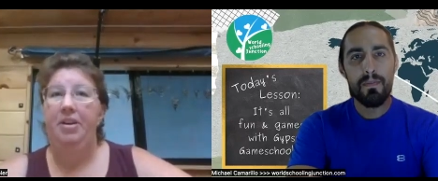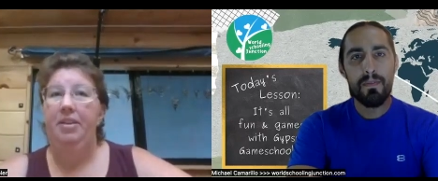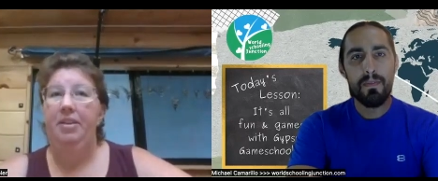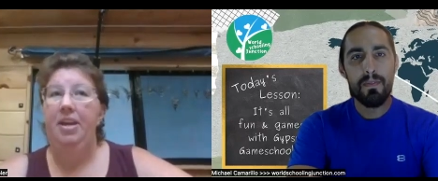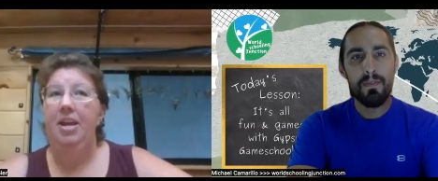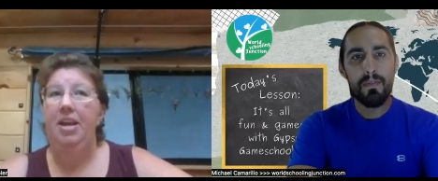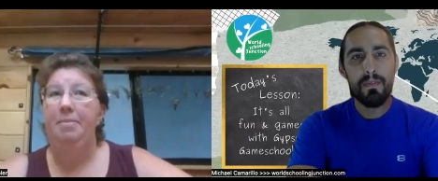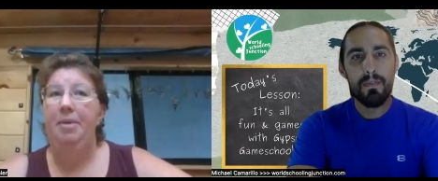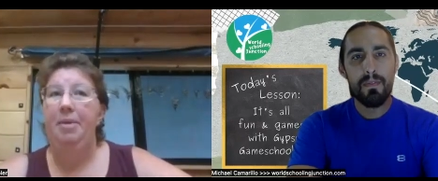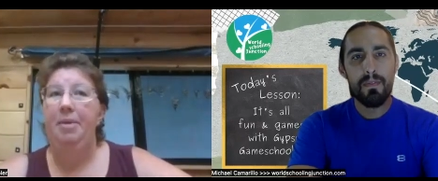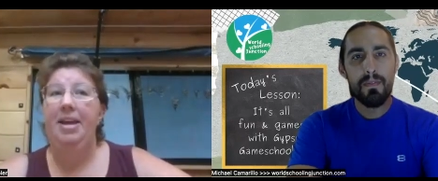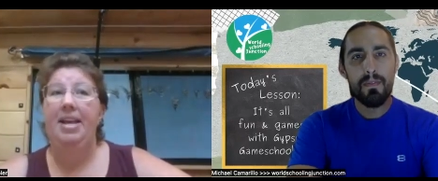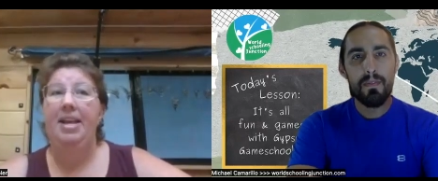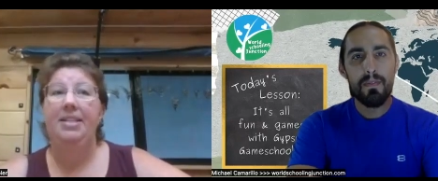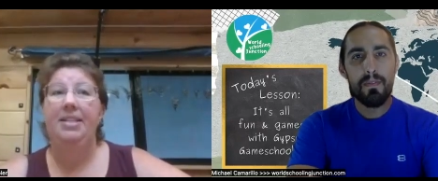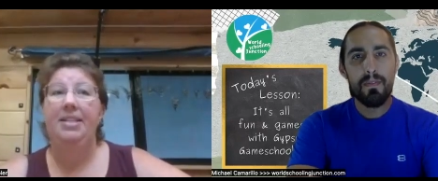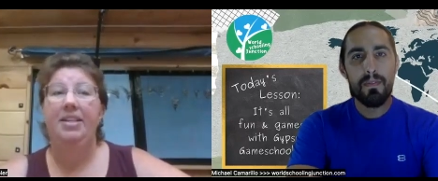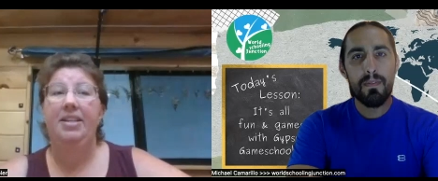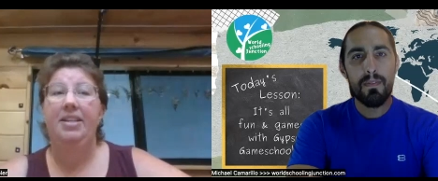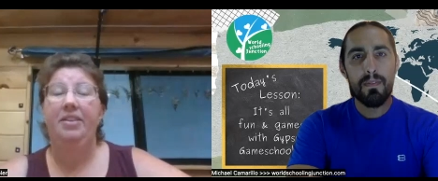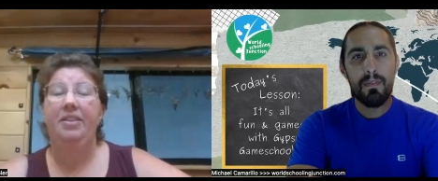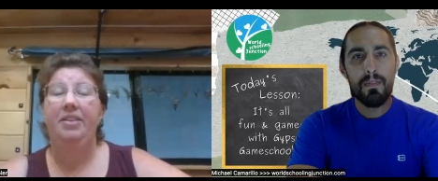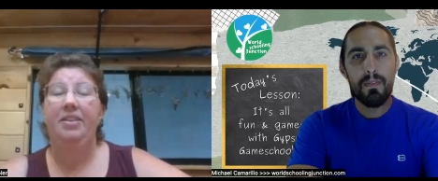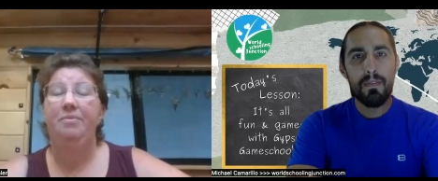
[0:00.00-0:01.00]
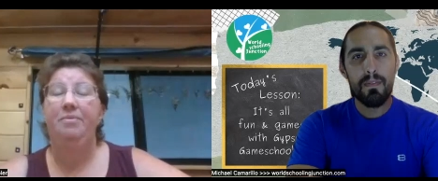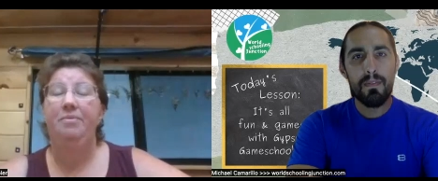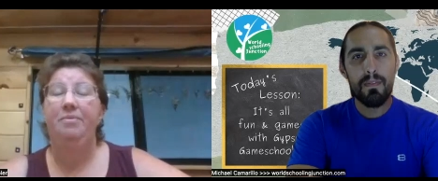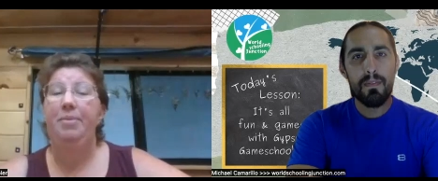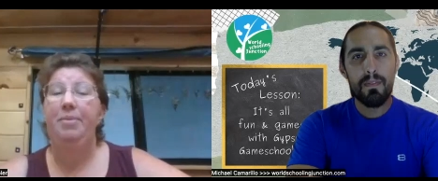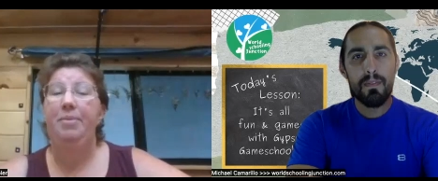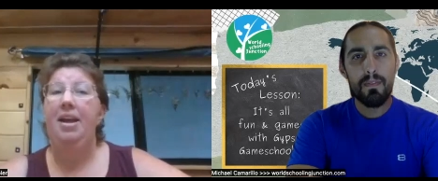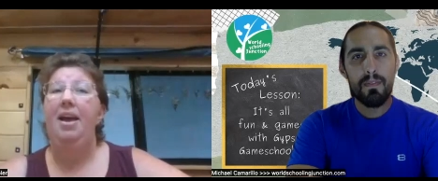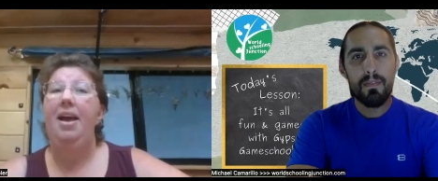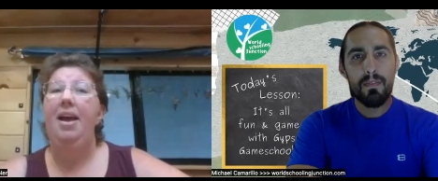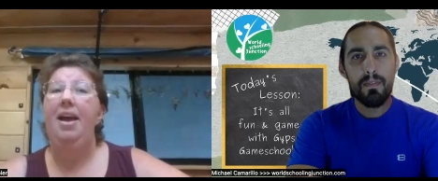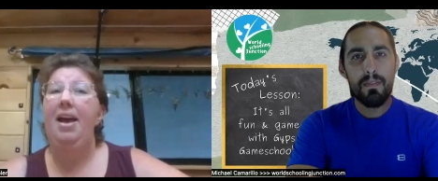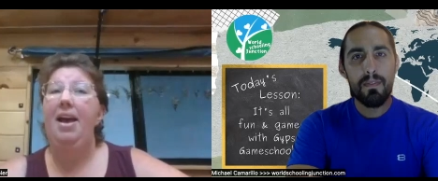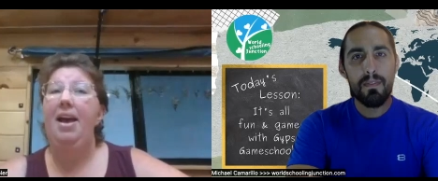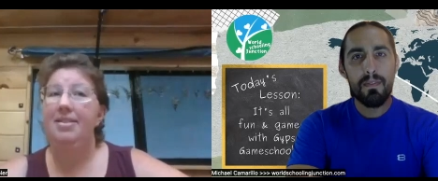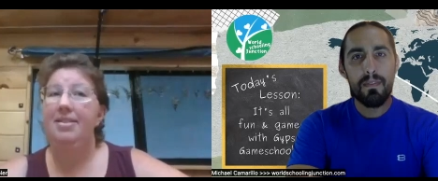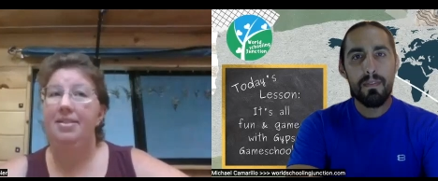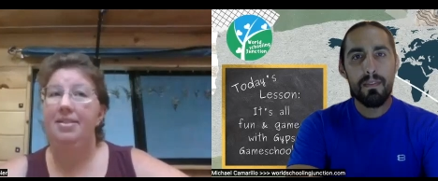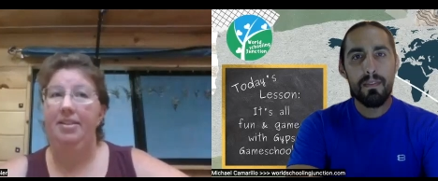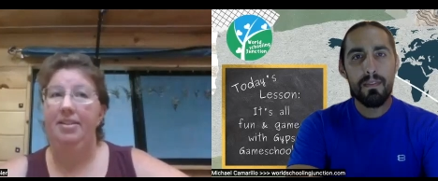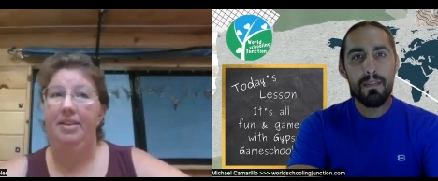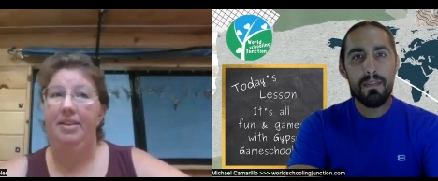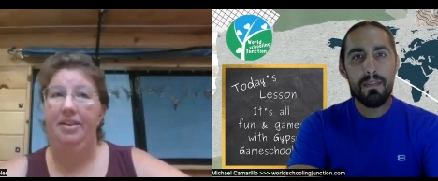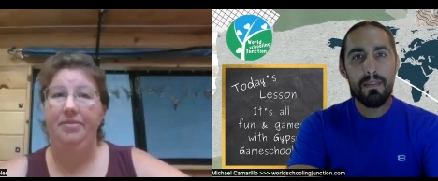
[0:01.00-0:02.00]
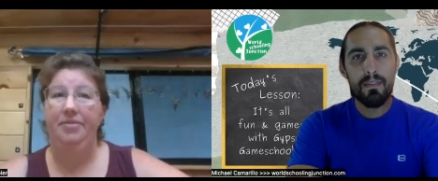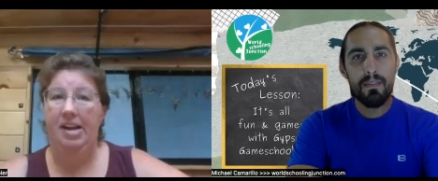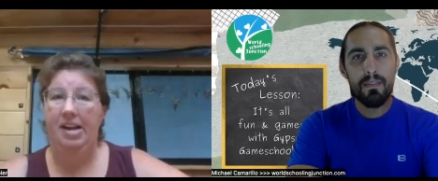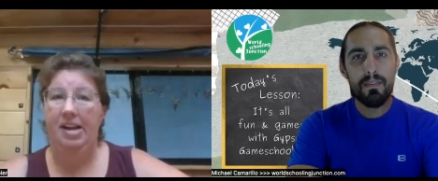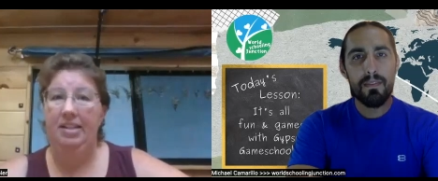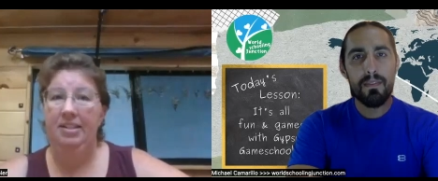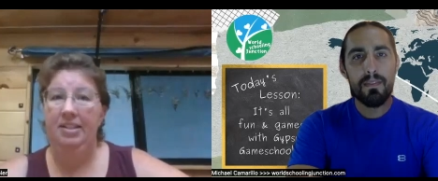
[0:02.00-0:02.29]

Speaker 1: and my kids have made excellent friends.